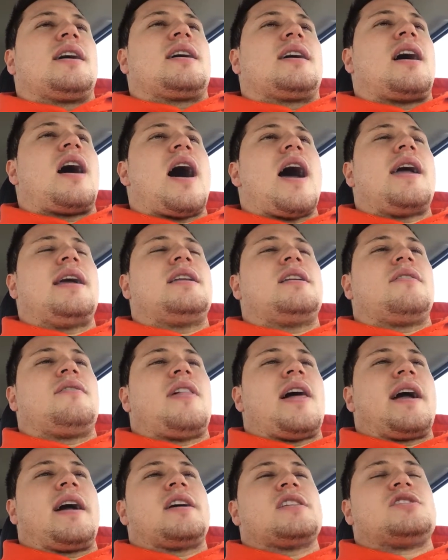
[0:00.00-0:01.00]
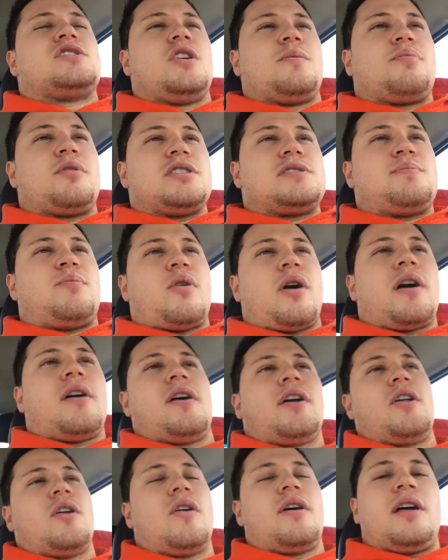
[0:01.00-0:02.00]
kind of like a super
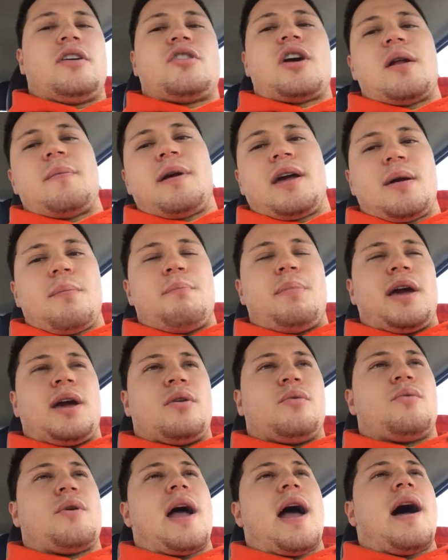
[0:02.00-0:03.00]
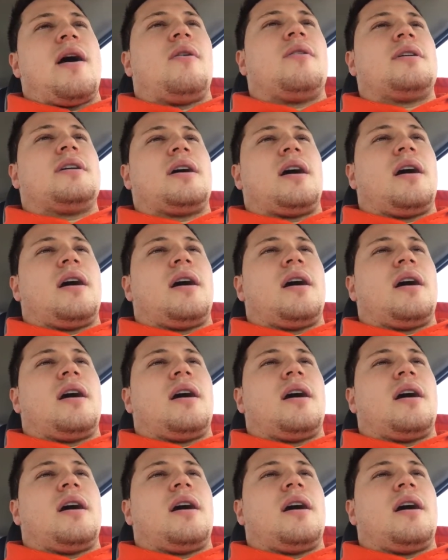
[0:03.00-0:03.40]
spoiler. You know, they try to make it big and round.